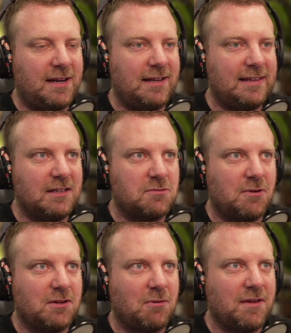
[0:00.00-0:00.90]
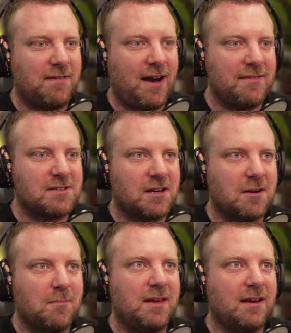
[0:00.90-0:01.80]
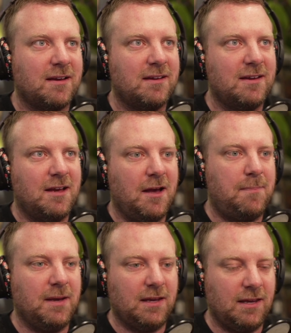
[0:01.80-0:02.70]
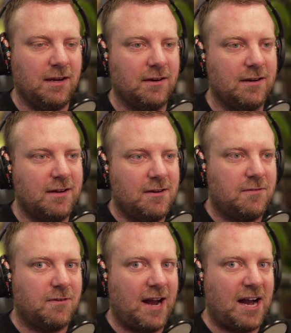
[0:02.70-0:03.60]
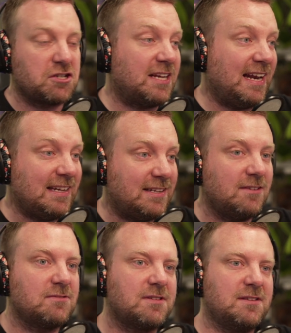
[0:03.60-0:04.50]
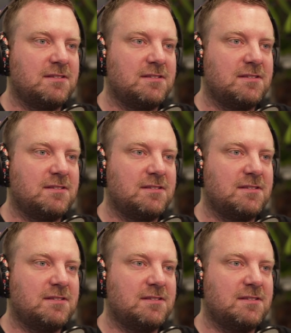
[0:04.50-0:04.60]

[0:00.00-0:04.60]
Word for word: And I think twenty twenty-five is going to be a, a big year for actually getting to use this